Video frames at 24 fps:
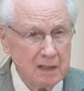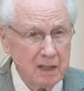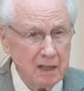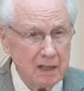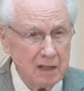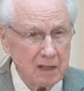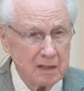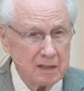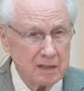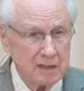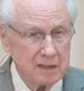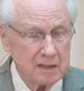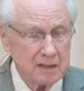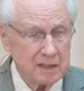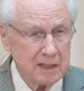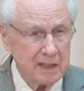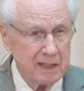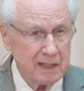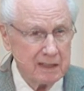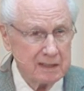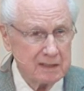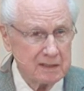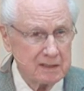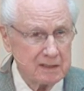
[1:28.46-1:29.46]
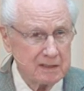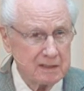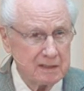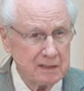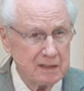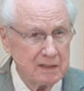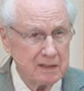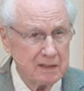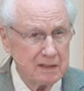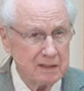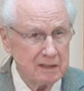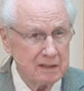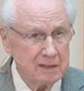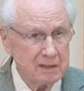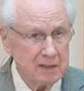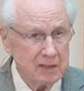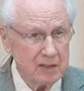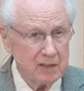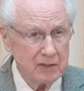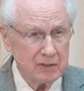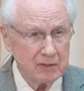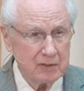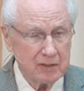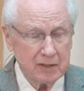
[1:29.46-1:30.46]
heart attacks and
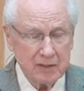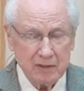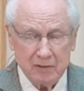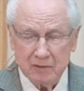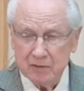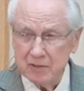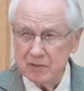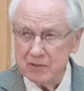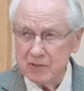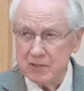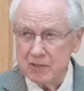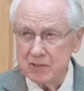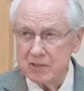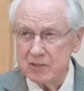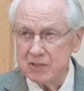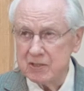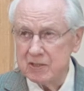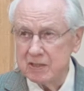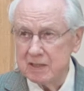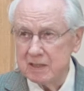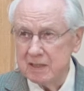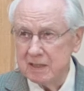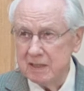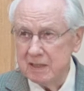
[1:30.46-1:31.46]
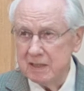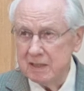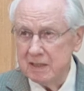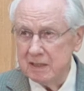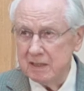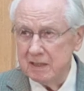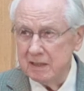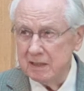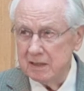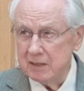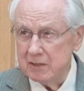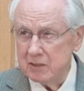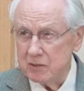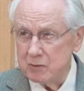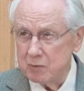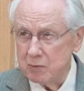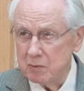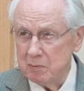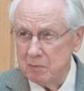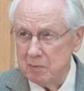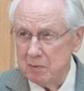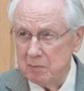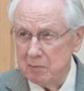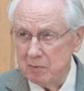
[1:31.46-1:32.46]
other illnesses. Just
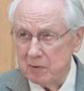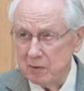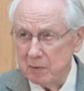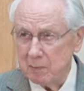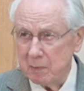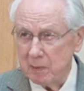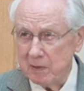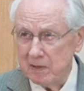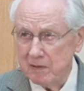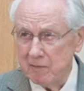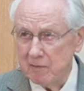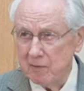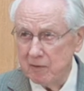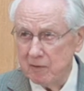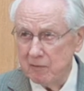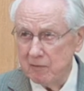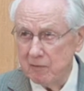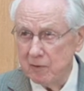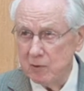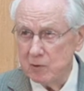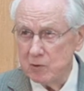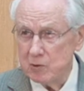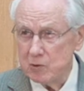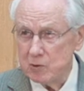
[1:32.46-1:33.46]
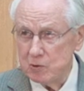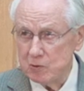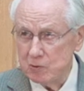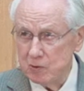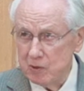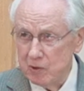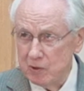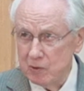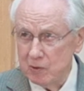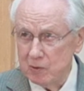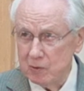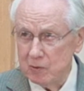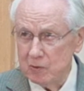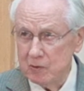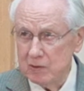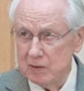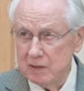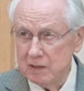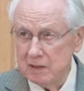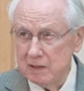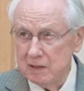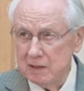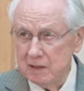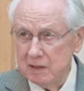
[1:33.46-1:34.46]
remember to pray for the folks you know
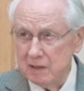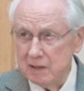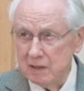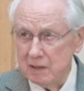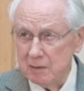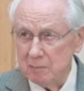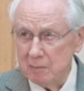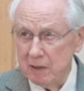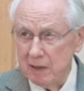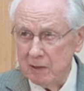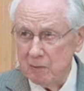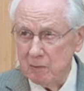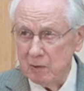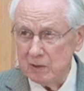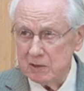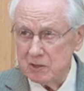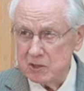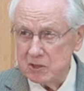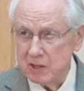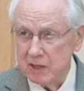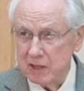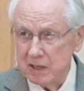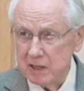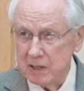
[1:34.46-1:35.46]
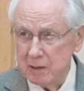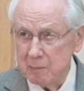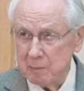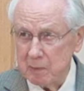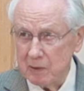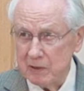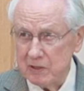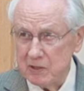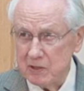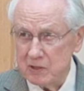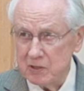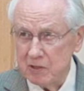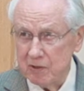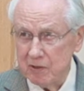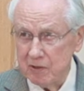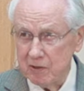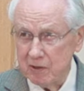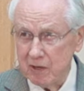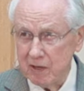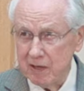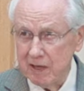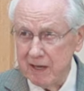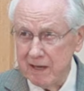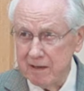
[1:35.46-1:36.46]
about what's taking place in
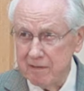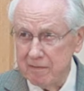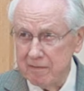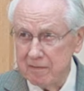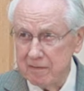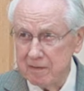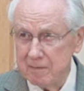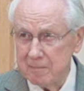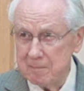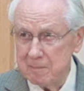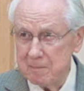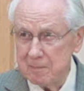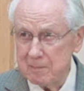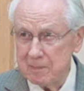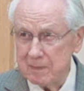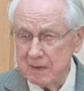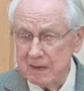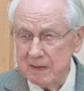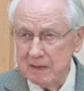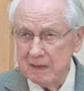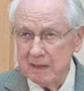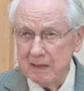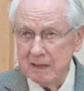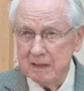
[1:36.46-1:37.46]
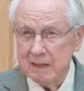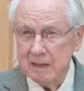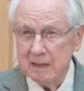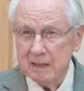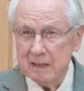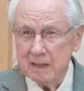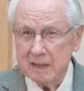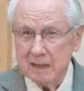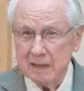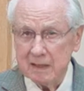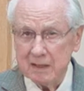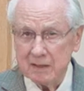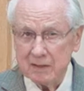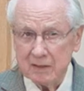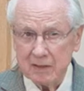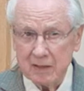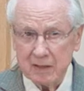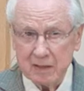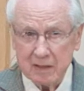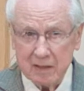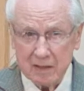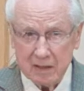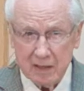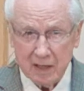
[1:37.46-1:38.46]
their life.
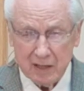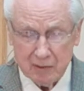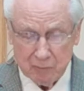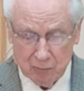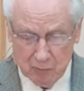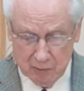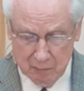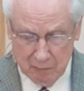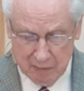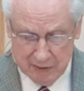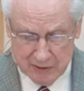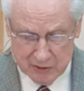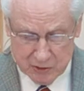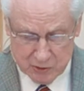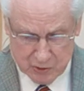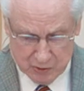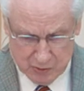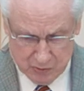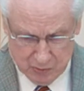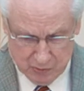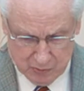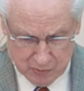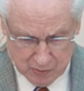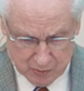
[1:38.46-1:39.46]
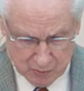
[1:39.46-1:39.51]
And God will bless you